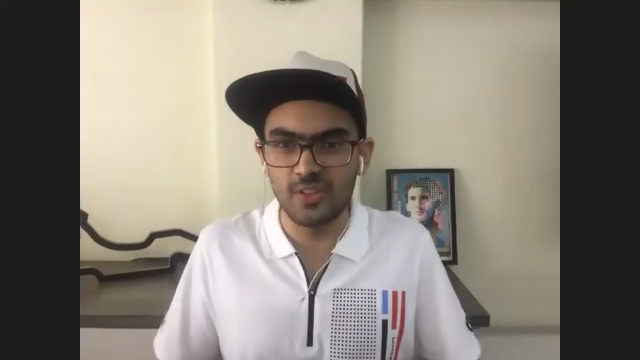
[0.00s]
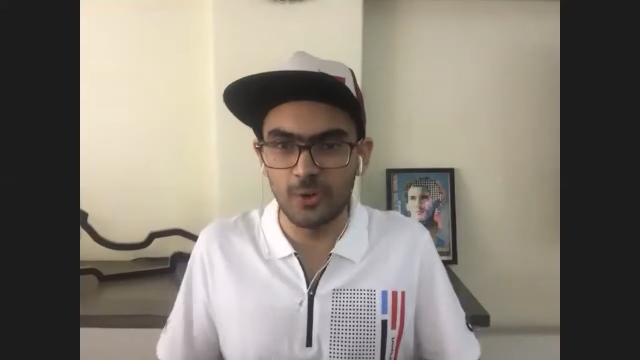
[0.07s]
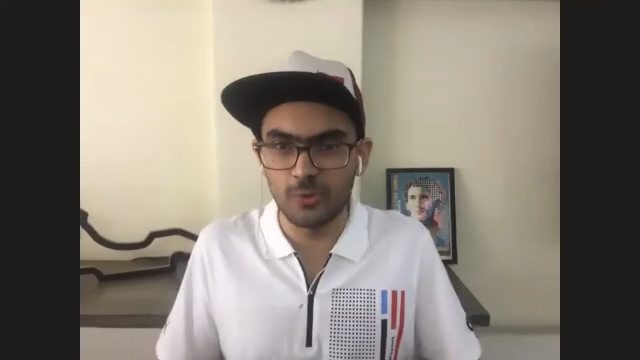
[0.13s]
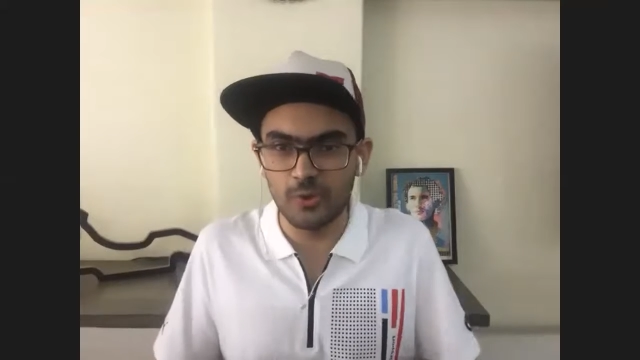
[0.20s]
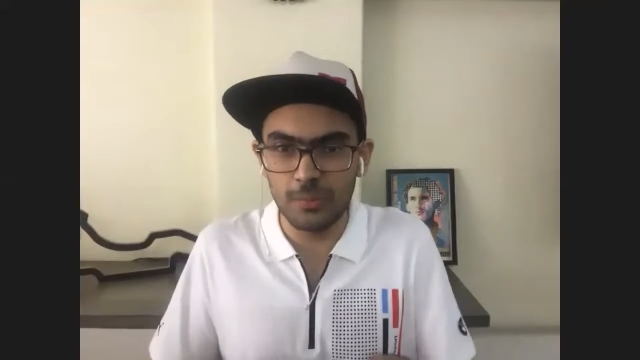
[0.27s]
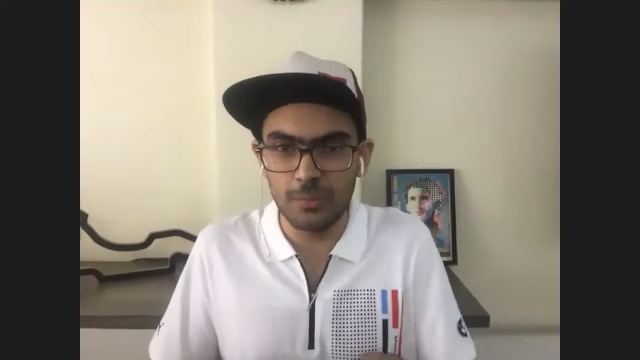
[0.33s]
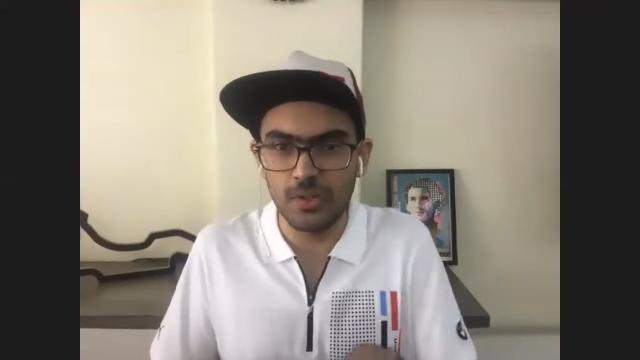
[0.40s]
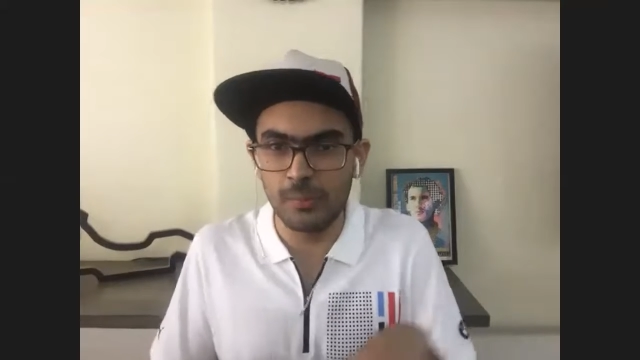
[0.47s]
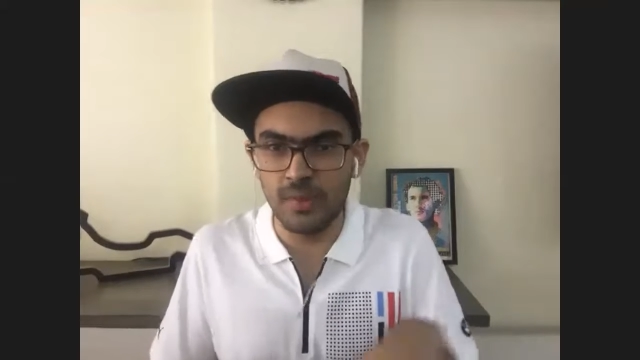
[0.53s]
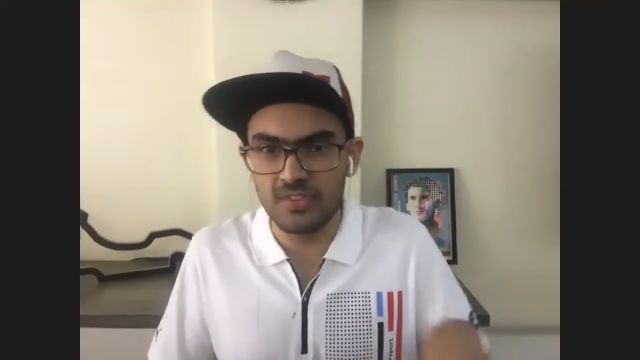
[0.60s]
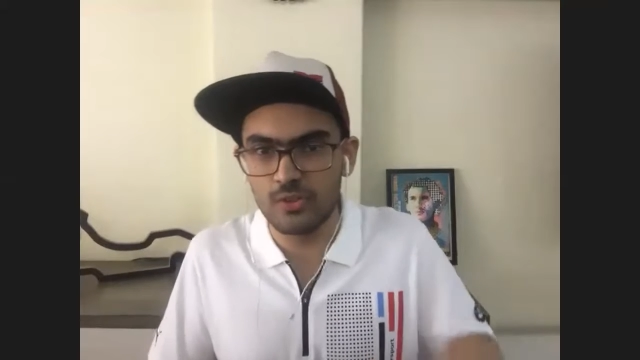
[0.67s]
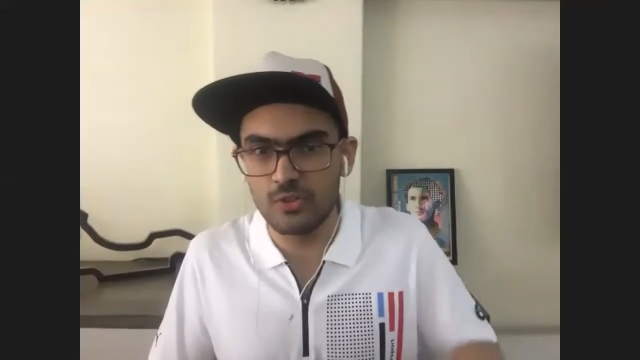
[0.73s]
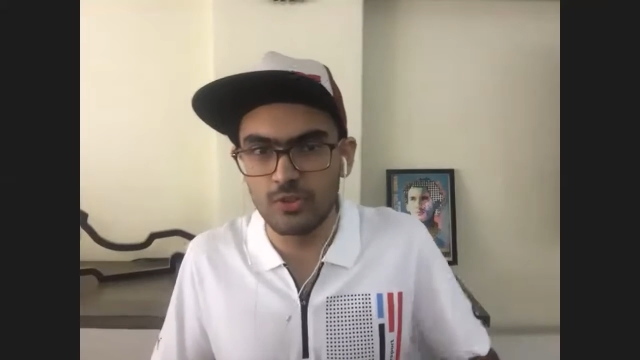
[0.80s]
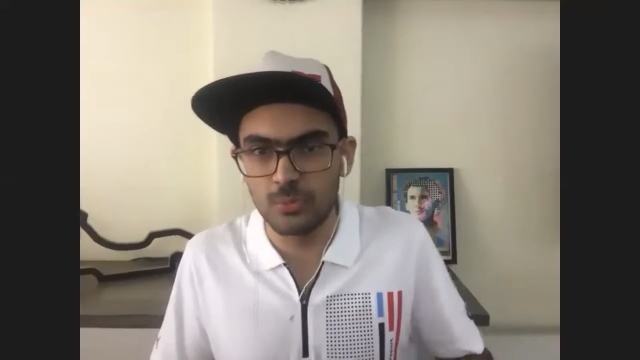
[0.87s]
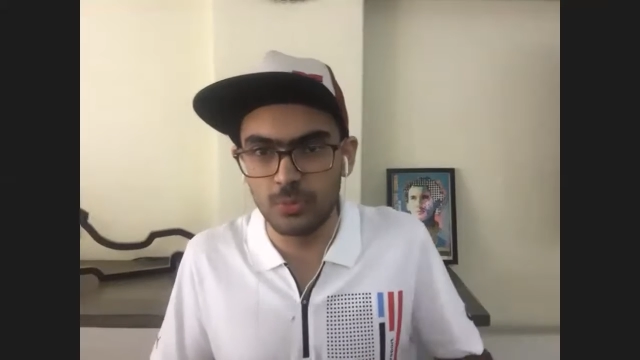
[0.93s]
cryptic
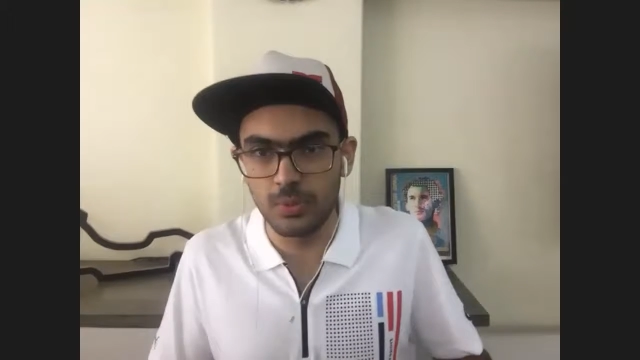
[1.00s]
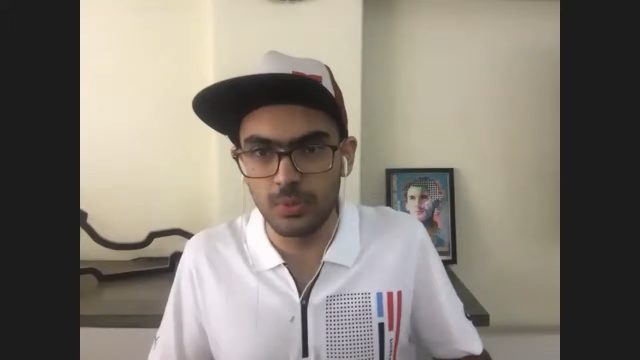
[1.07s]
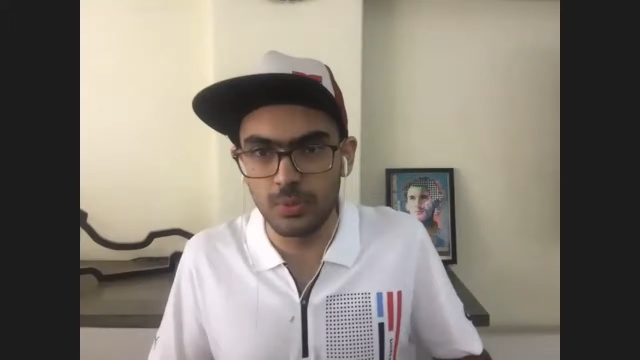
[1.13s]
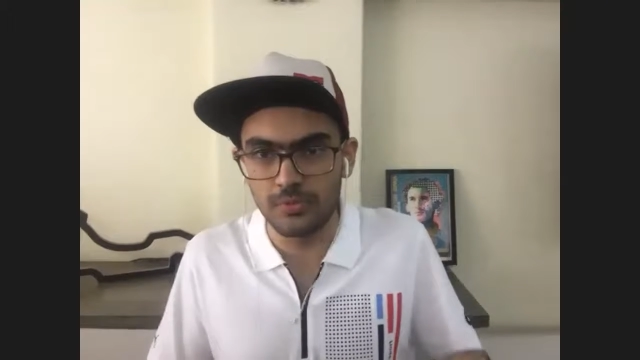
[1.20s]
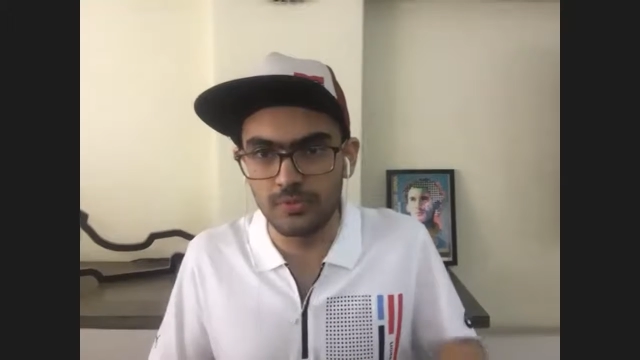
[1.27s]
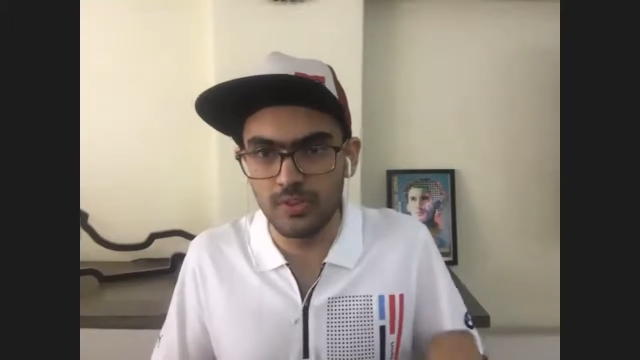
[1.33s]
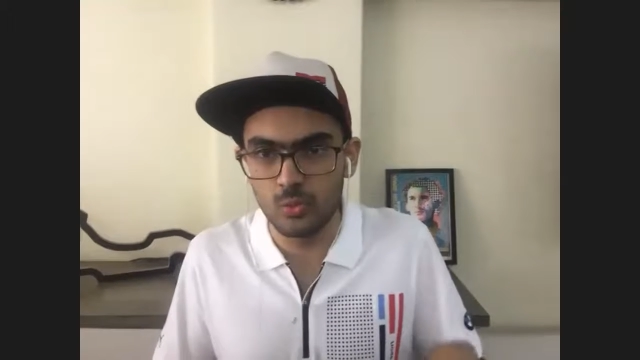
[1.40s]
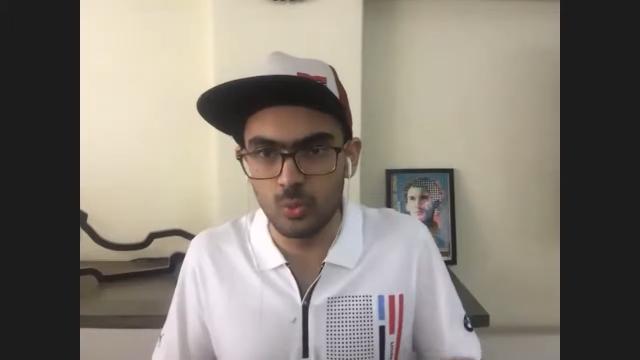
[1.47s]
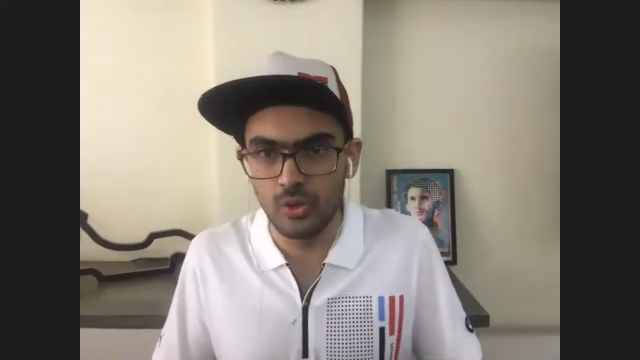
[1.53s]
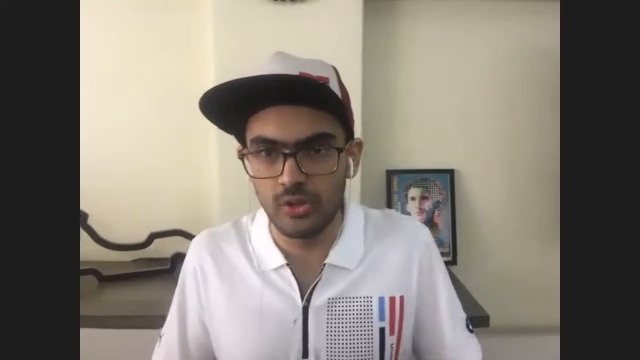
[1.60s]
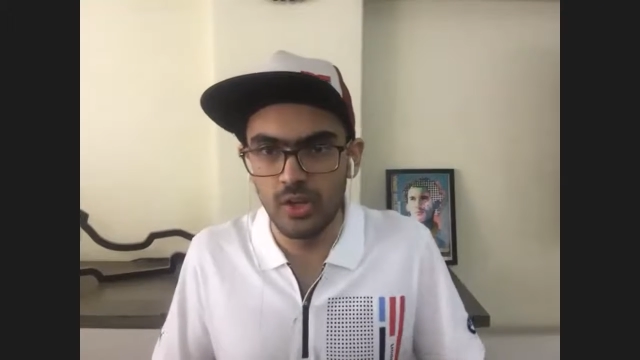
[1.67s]
messages, but this one,